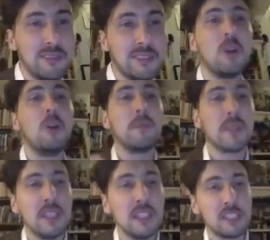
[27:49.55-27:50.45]
So,
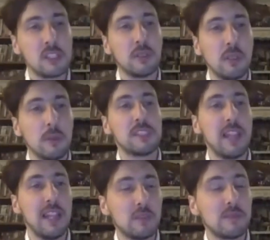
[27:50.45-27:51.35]
so he was
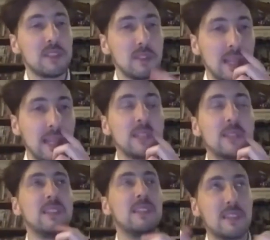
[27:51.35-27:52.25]
a lot like
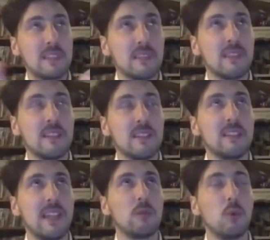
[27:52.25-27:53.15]

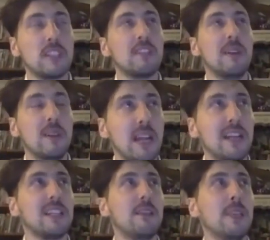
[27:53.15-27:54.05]
like working very
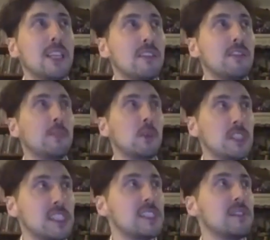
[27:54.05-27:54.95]
hard at the beginning of the
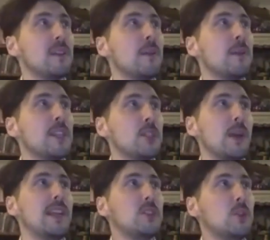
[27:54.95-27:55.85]
process,
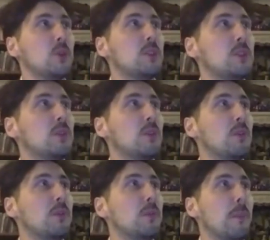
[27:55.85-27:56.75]
trying to
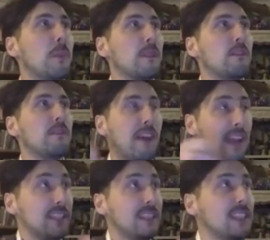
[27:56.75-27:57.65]
to
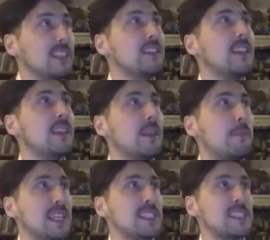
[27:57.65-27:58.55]
finding the
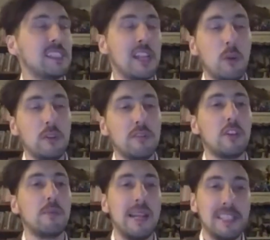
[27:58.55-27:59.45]
best sound
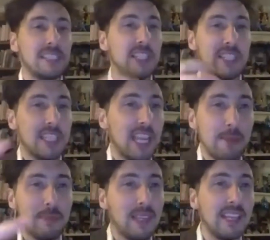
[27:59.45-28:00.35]
for masking tape,
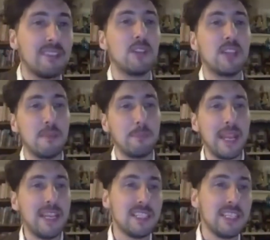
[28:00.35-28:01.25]
like for the
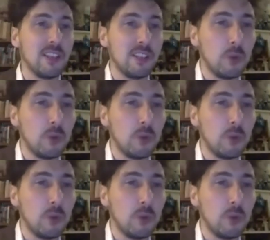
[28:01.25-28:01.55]
painting on the